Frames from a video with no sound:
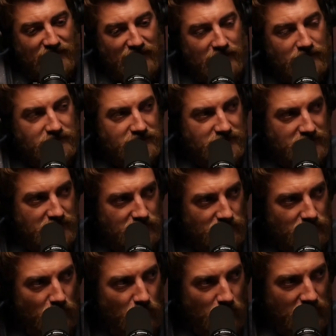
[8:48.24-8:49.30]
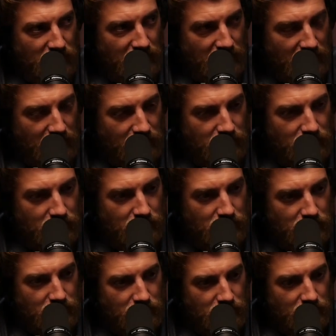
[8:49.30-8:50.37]
now deal with
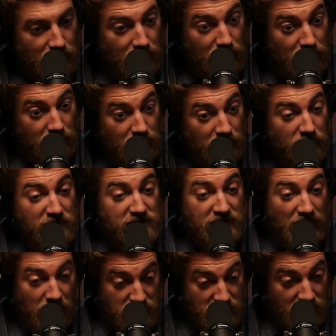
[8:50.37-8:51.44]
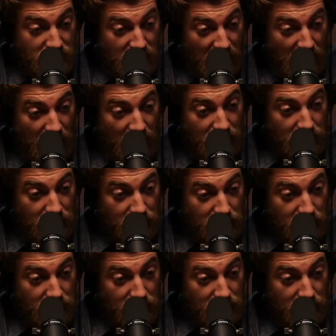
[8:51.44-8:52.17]
the perception that